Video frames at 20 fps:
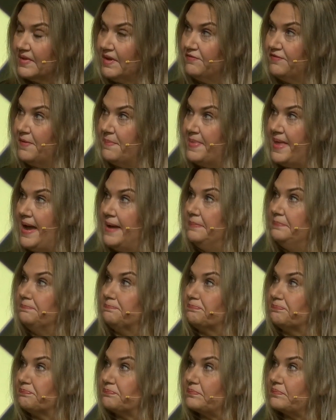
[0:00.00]
from that.
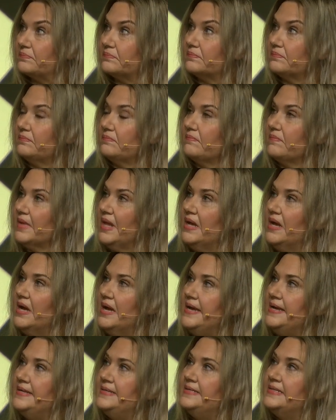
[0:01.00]

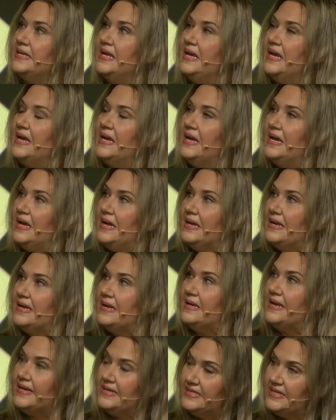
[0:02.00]
And
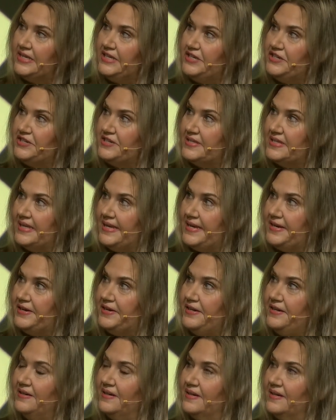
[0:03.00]
19 years
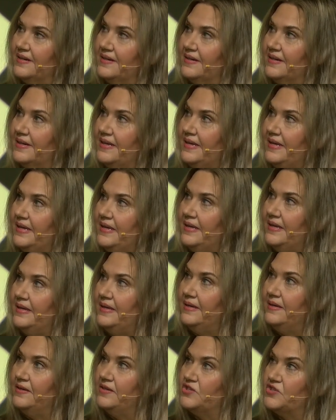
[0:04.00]
later,
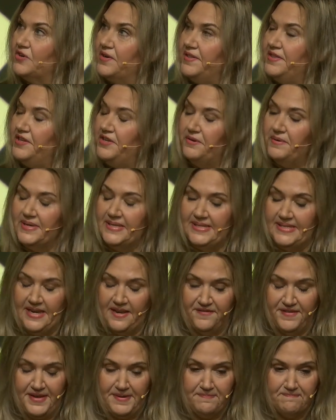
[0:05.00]
he joined the US
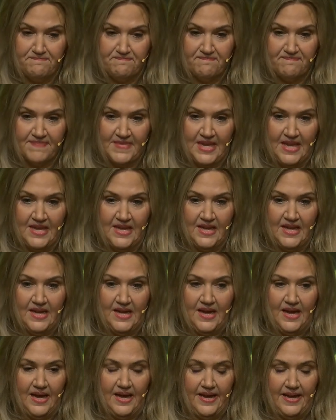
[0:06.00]
Navy.
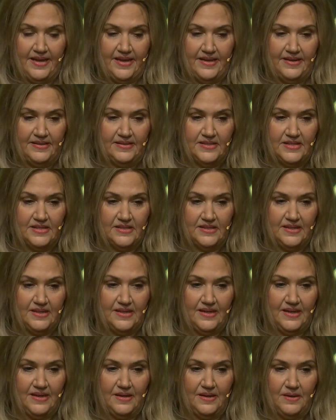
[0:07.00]
And
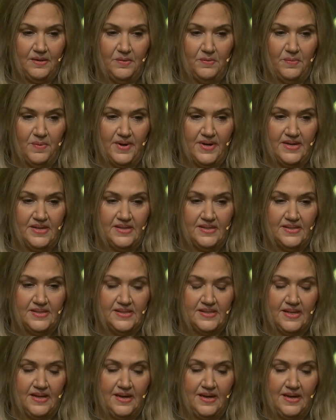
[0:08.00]
was